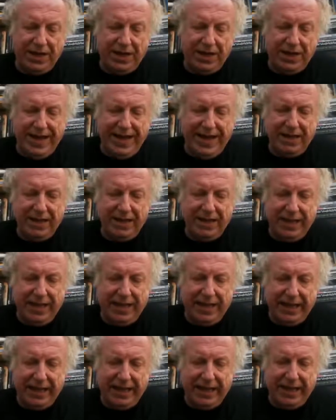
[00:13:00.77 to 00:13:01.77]
the key thing
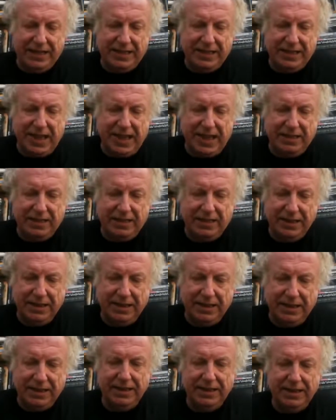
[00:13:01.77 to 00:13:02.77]
is that
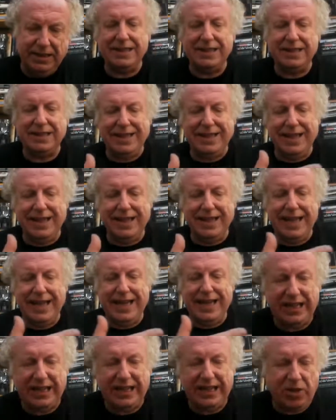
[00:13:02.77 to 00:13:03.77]
this linked
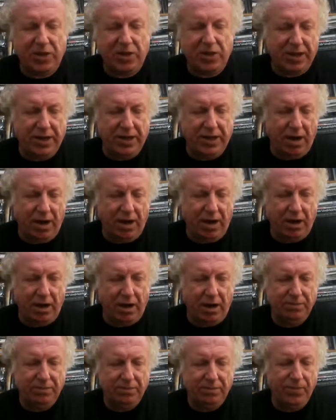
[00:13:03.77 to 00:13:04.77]
Christine Joanna
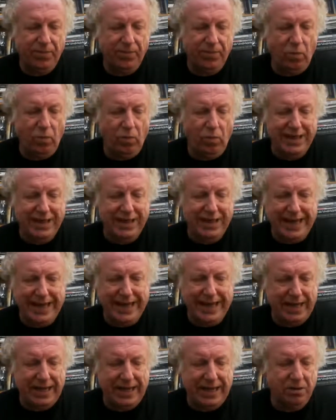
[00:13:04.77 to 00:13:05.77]
Hart with
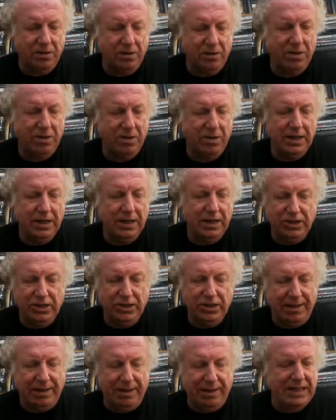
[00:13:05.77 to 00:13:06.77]
Aquino,
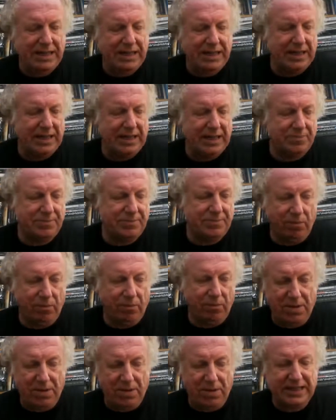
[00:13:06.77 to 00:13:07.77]
James Caswell,
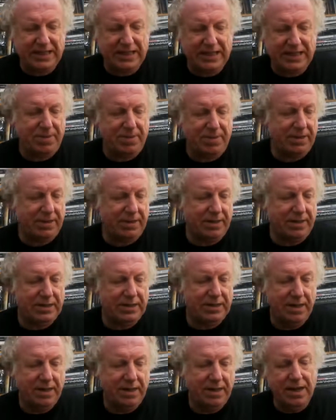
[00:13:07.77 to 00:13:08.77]
Max Spears,
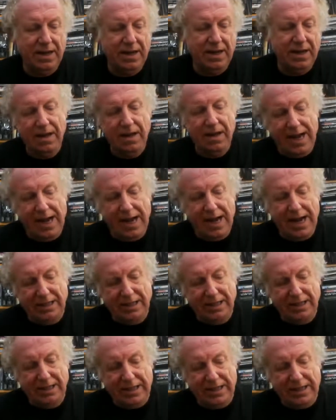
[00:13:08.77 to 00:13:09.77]
uh,
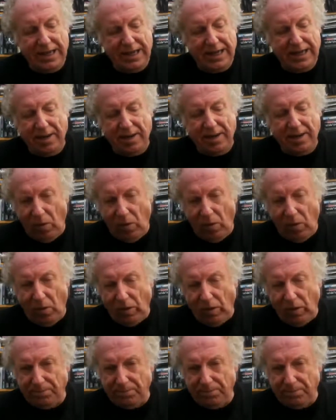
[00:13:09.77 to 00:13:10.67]
Dan McBolan,